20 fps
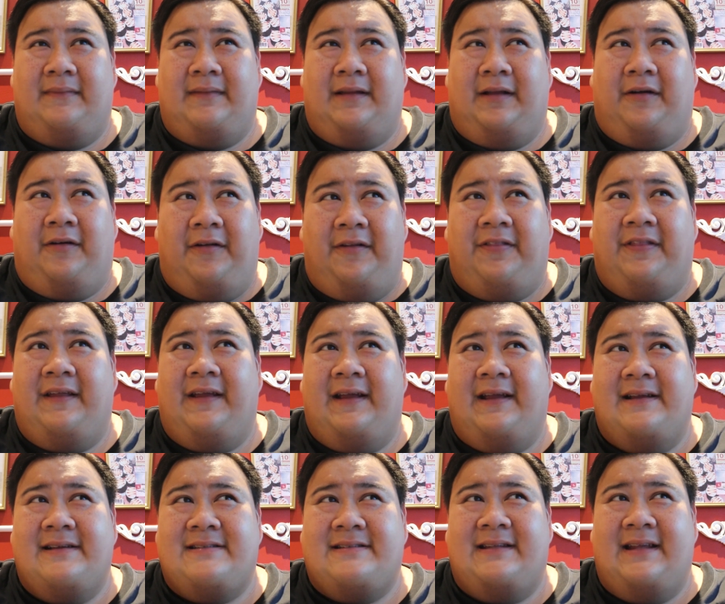the good thing
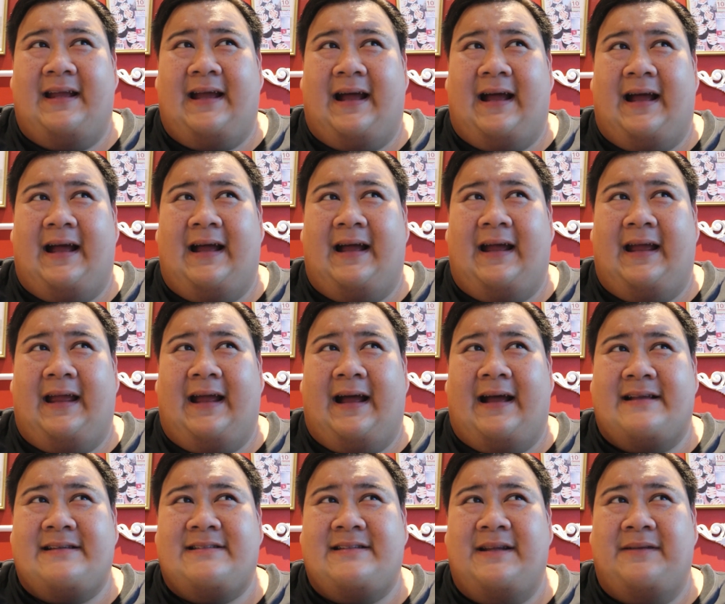is I
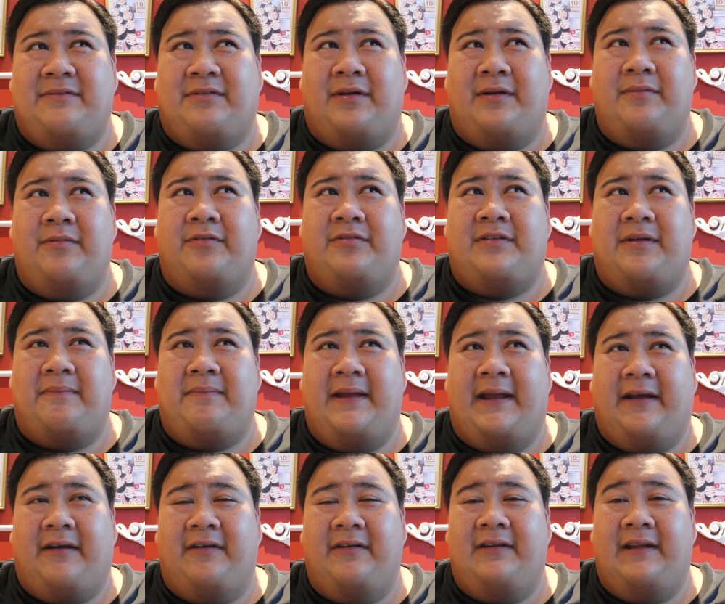asked them to remove the
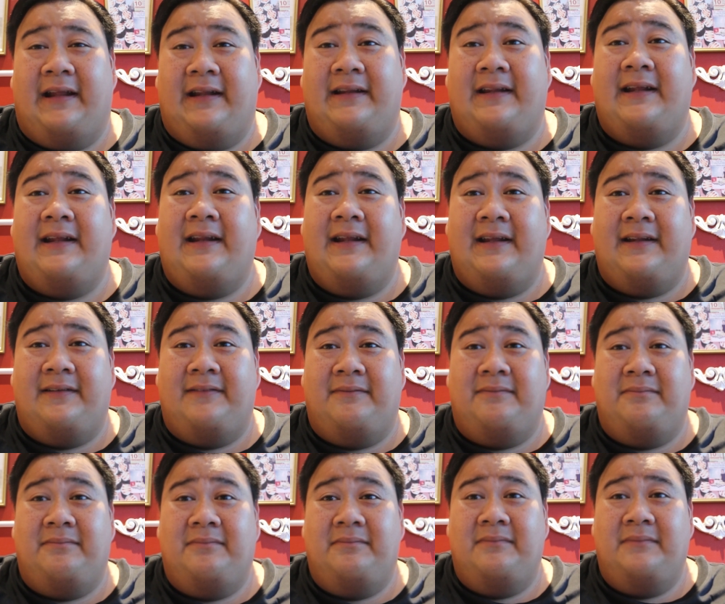bacon and they did.
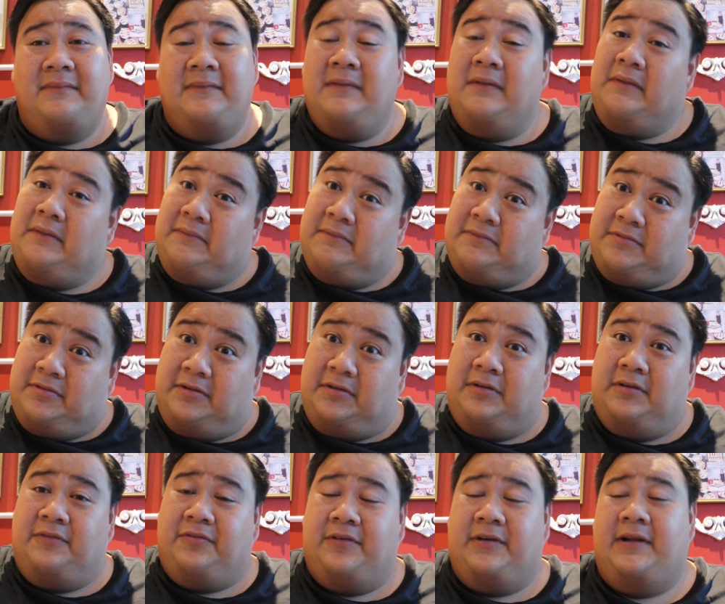So
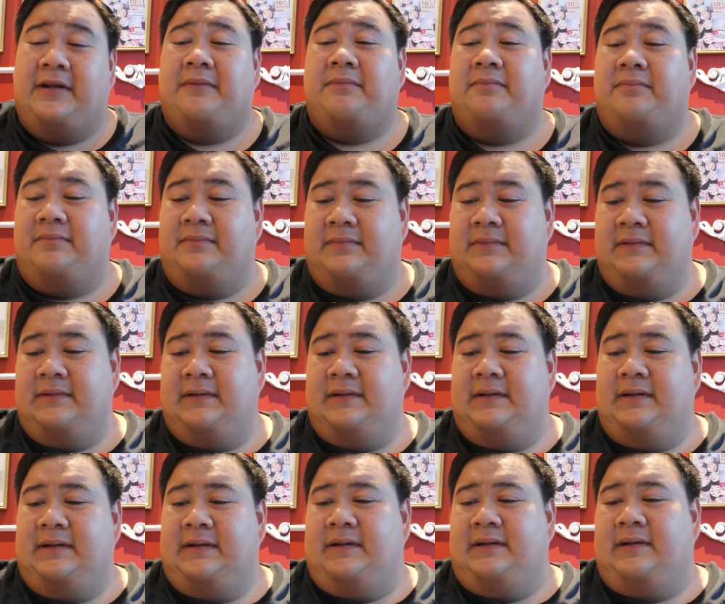good for them.
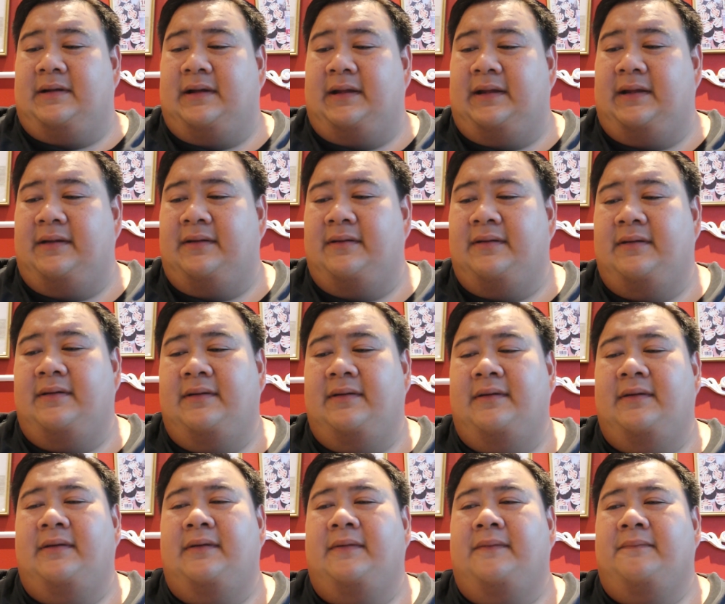Okay?
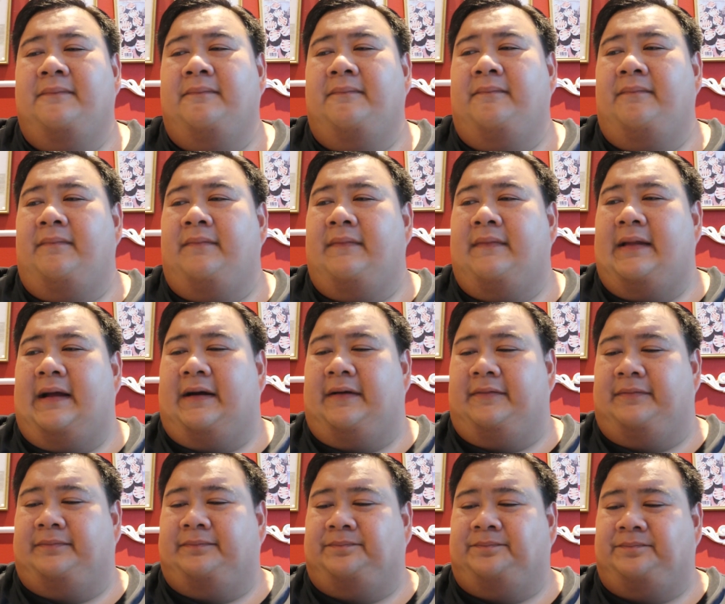Now,
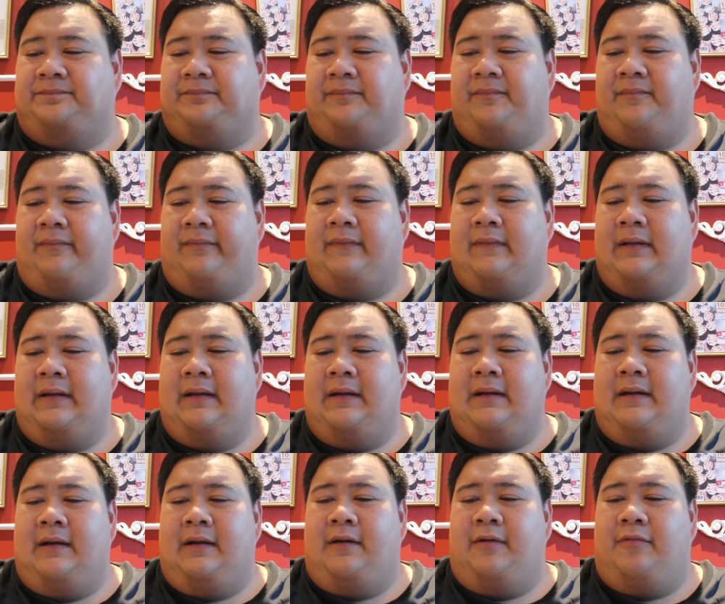
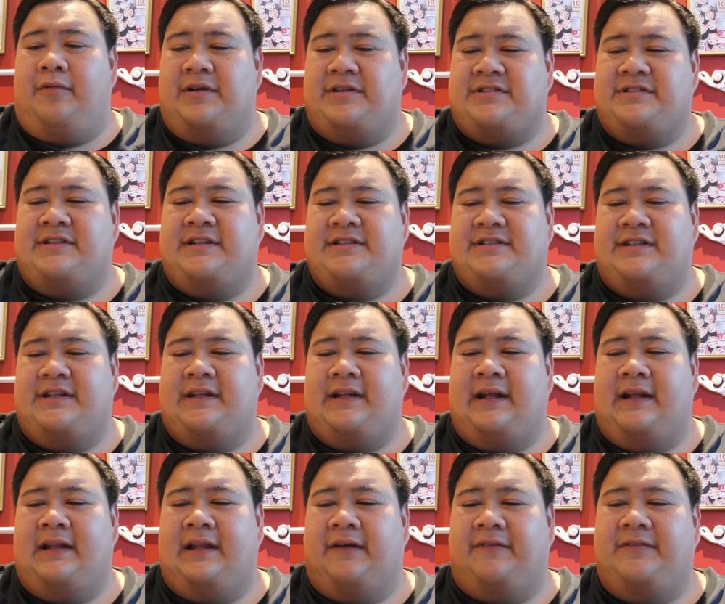which dish did
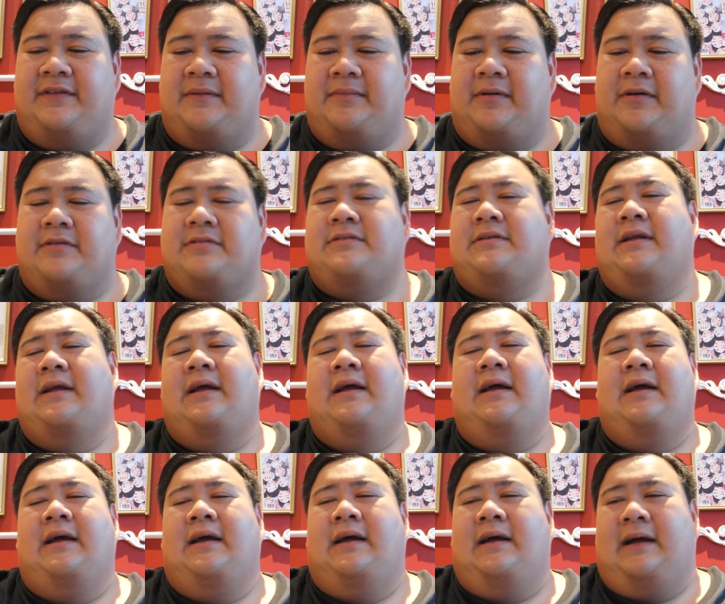I love the most?
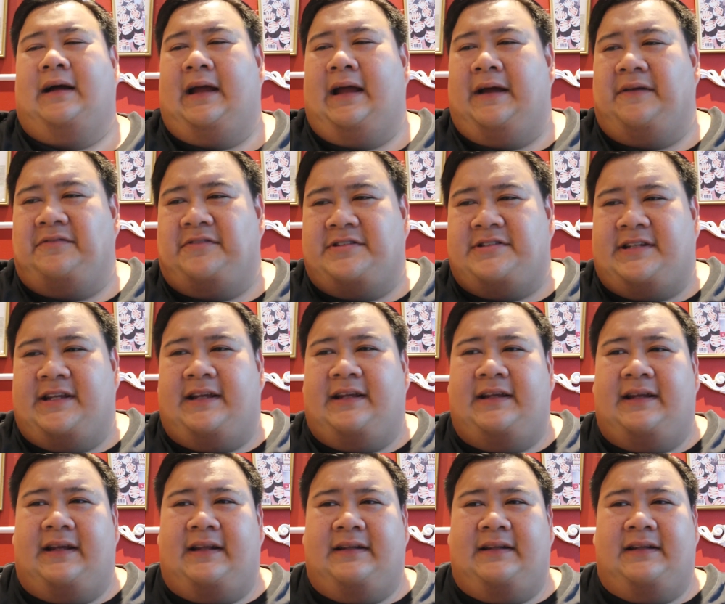I have to
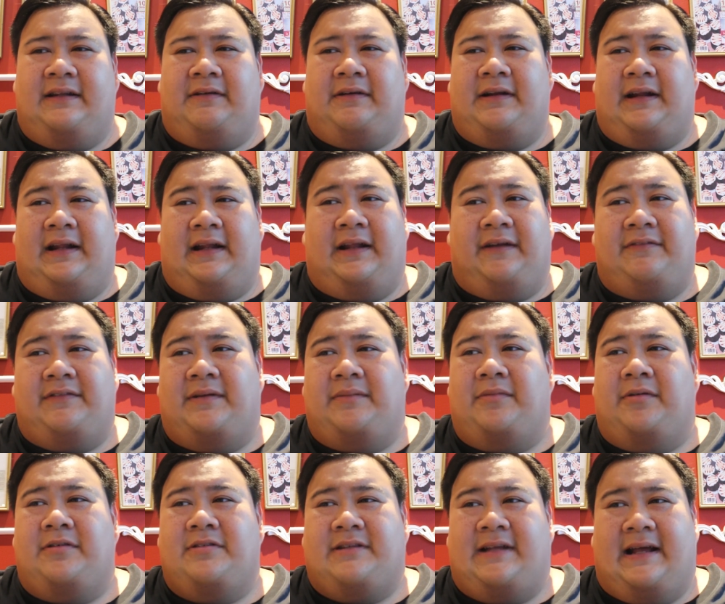say the one I love the
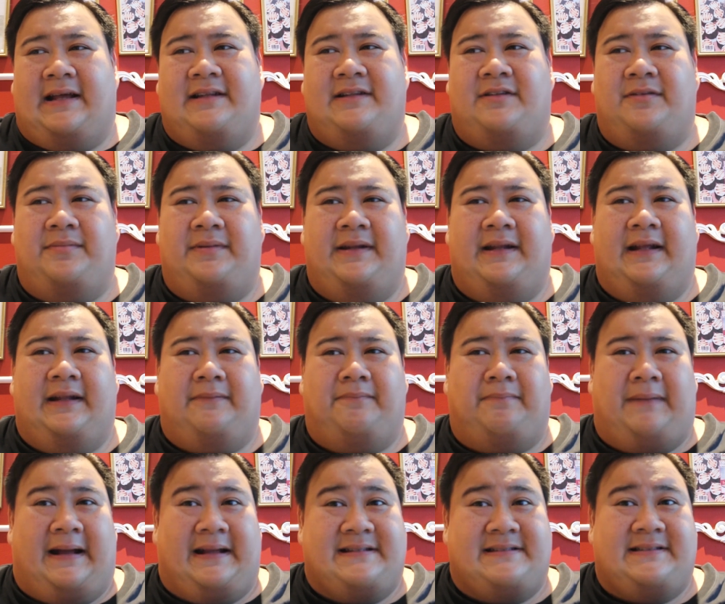most had to be
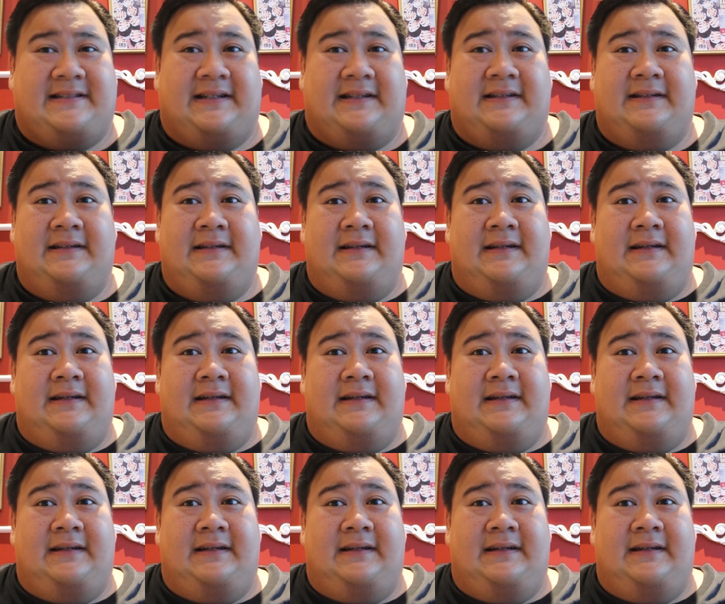that pasta.